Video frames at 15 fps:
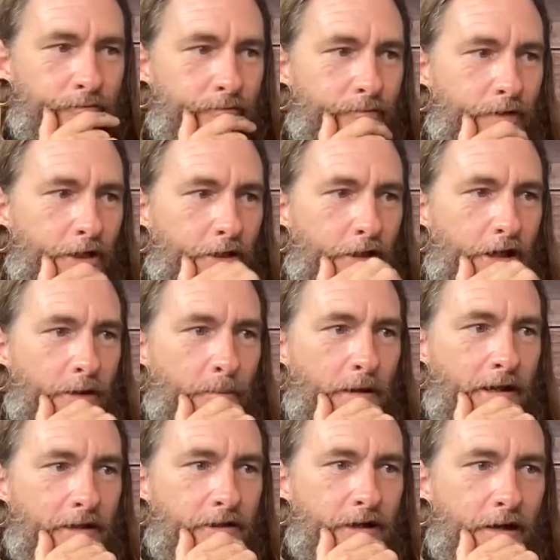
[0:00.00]
a lot of my
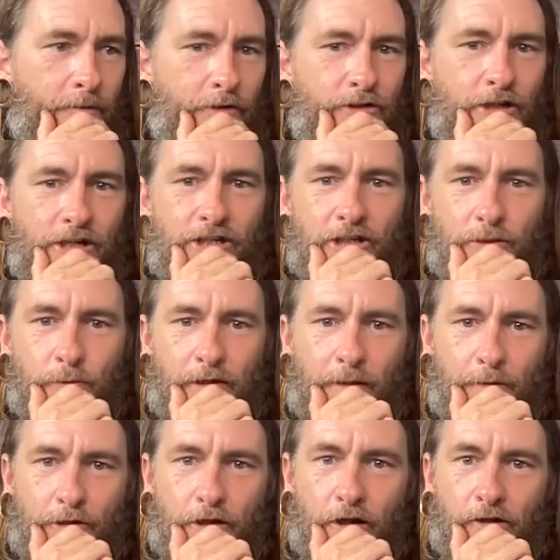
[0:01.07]
conversations when I was
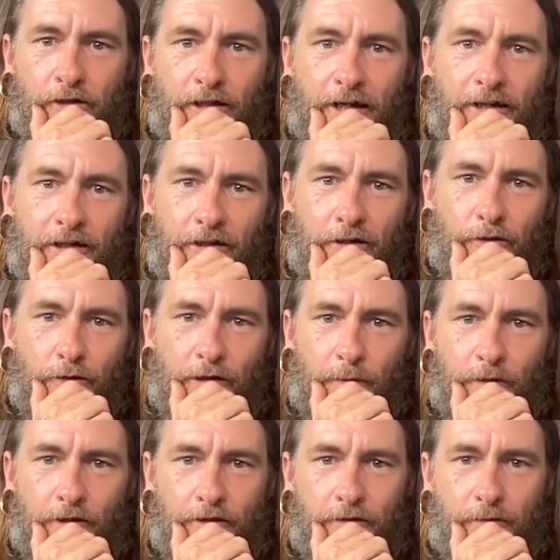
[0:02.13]
young that I didn't agree
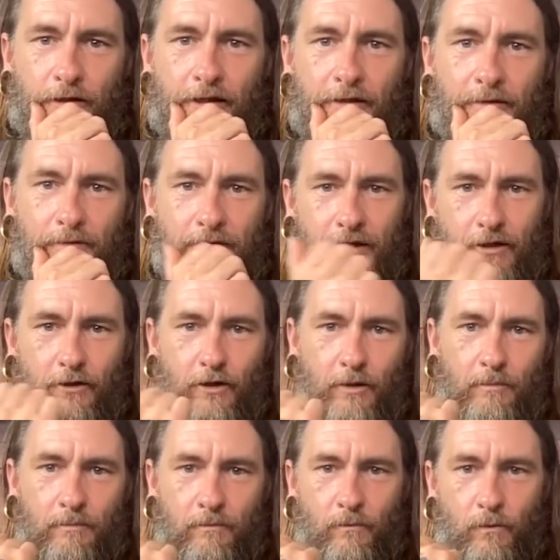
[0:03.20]
with like ended up
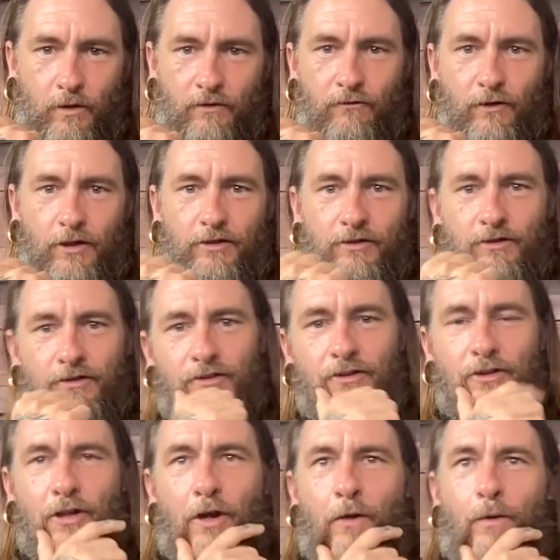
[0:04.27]
with fists.
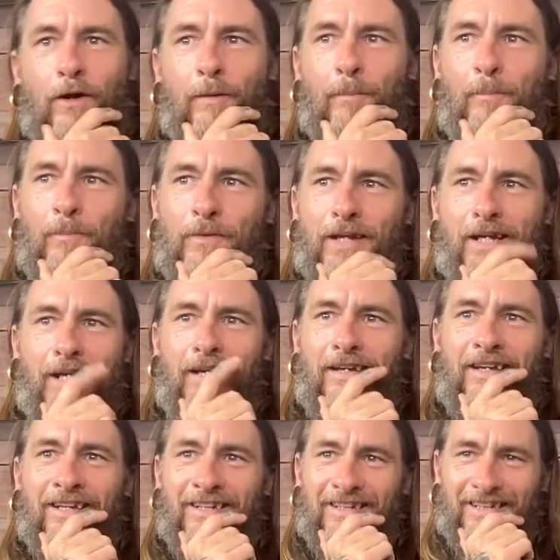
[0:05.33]
So
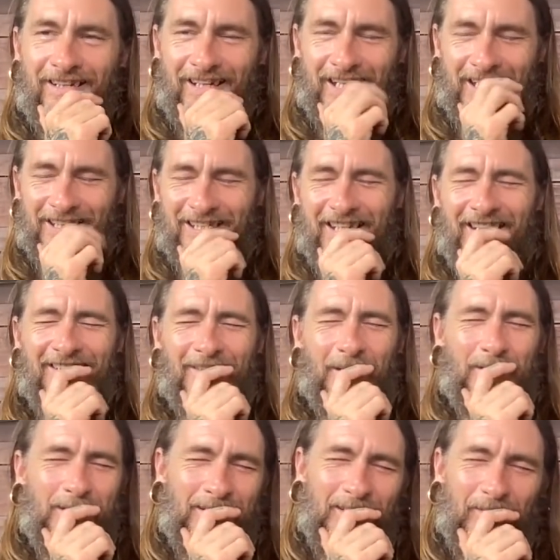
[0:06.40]
it's like
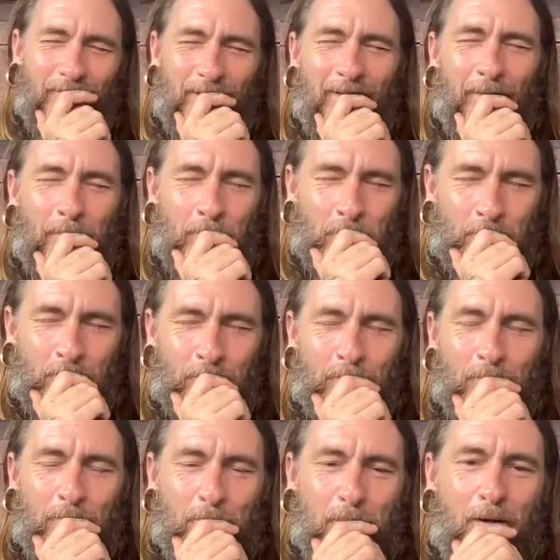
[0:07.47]
such a different
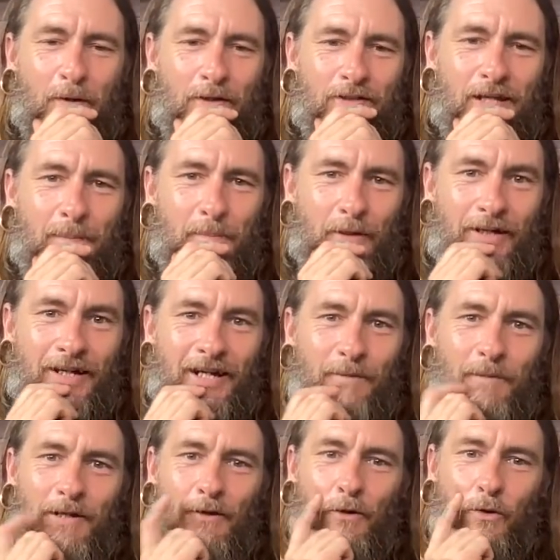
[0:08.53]
modus operandi to
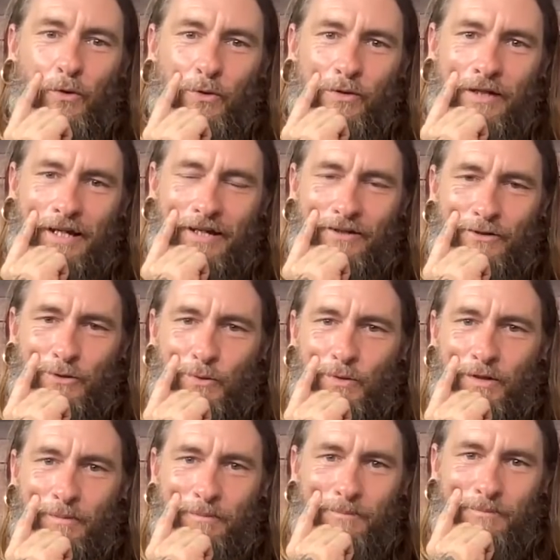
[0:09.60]
be old and
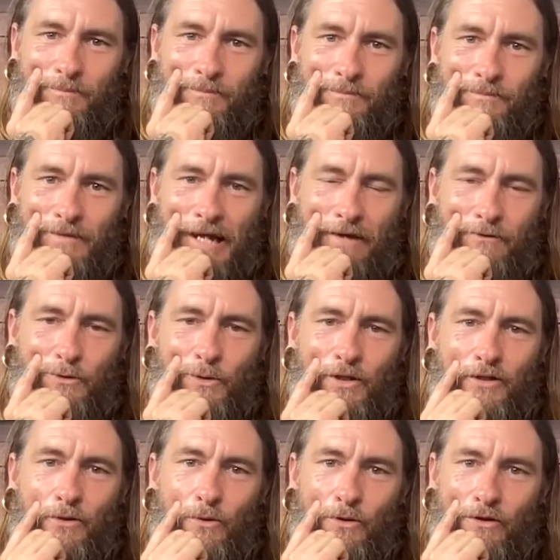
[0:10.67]
to have to
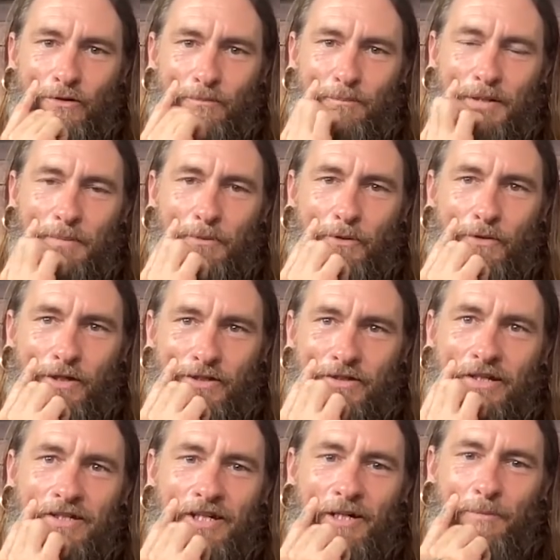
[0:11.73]
ignore people that say
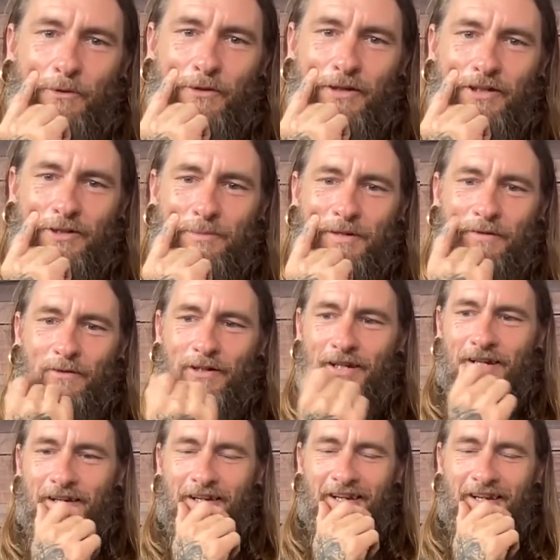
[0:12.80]
terrible things to me every day.